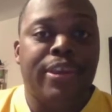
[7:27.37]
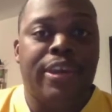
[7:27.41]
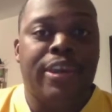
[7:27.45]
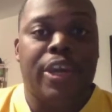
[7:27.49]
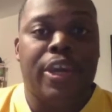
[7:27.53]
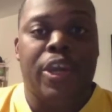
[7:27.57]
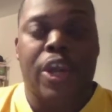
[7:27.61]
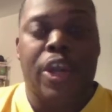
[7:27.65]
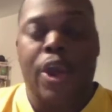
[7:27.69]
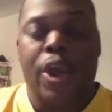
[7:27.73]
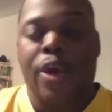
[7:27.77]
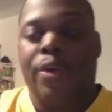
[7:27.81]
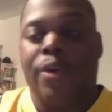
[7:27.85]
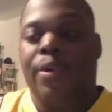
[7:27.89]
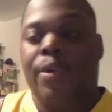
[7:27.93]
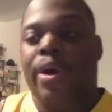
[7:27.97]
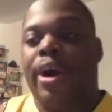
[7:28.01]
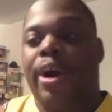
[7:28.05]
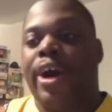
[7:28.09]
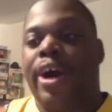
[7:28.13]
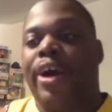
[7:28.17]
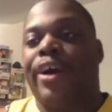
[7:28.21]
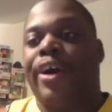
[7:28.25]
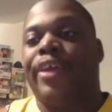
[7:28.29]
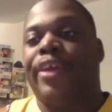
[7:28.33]
You
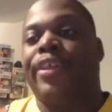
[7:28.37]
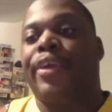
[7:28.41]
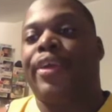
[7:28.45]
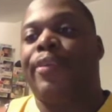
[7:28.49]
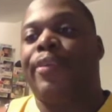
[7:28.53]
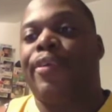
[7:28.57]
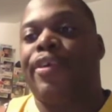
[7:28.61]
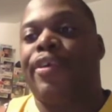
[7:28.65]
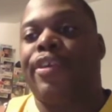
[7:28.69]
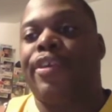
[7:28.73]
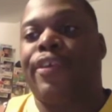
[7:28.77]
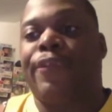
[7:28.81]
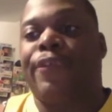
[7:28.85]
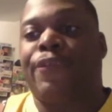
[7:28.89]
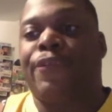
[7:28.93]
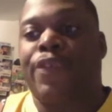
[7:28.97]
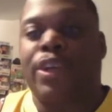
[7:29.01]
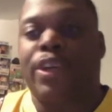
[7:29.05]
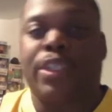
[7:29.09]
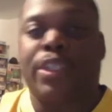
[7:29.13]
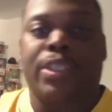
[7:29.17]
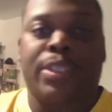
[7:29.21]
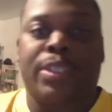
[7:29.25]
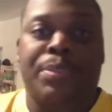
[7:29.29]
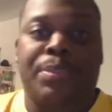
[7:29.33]
know, they were the
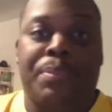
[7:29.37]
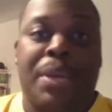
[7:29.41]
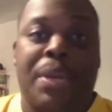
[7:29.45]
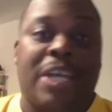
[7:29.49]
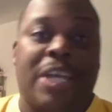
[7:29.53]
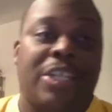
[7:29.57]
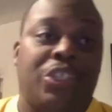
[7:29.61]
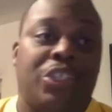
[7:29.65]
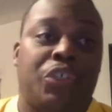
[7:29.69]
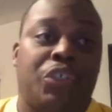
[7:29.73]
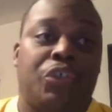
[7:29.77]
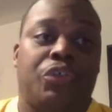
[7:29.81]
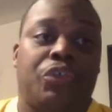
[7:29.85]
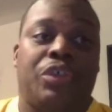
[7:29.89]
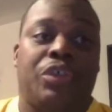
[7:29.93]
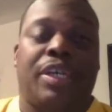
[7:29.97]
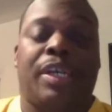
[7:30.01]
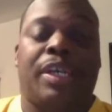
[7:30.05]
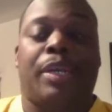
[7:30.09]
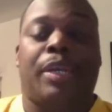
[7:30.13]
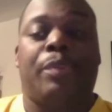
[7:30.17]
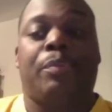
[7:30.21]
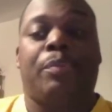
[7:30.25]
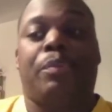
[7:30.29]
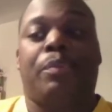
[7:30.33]
first
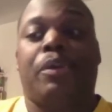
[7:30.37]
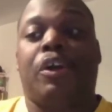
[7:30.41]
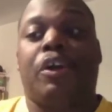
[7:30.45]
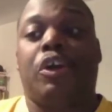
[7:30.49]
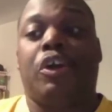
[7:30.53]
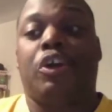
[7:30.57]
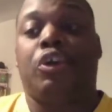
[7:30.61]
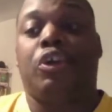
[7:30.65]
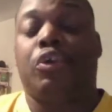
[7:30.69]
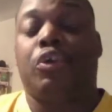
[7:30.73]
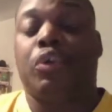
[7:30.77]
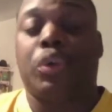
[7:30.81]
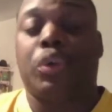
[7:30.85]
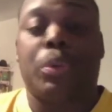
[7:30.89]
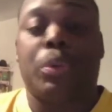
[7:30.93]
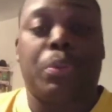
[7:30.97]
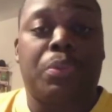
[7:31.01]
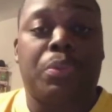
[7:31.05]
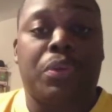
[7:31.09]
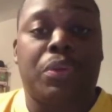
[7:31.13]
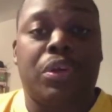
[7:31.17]
mainstream group